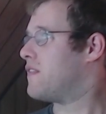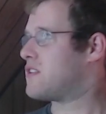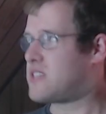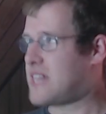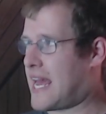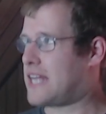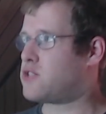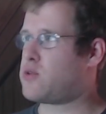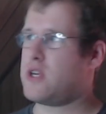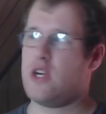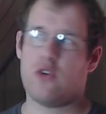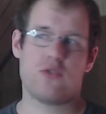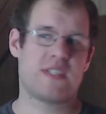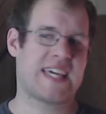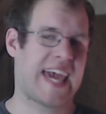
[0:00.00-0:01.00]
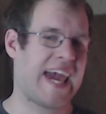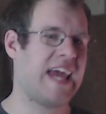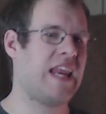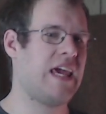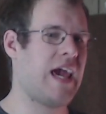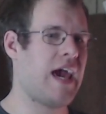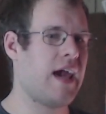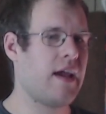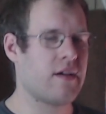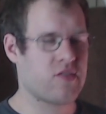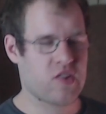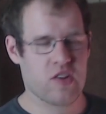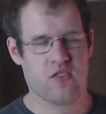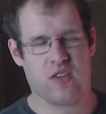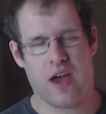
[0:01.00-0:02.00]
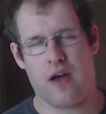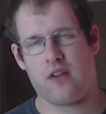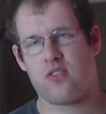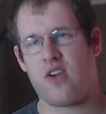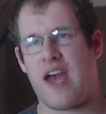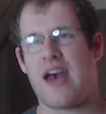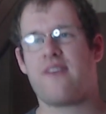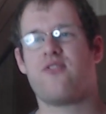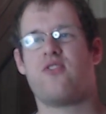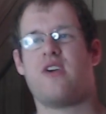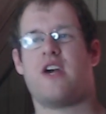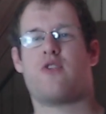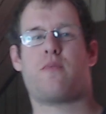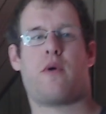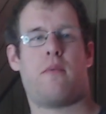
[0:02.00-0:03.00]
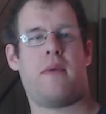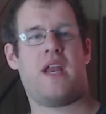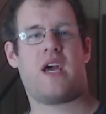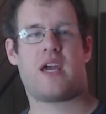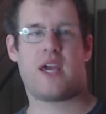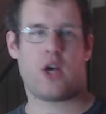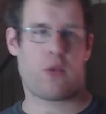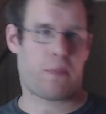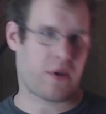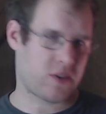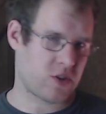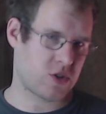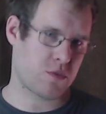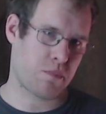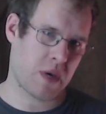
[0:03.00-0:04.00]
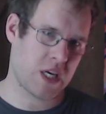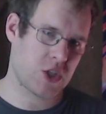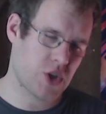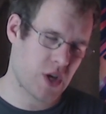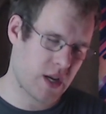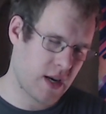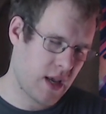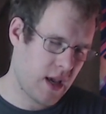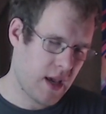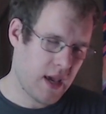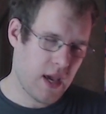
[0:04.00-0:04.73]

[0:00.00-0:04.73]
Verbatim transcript: the stats we used, KDA, assist count as half, CS per minute, kill participation,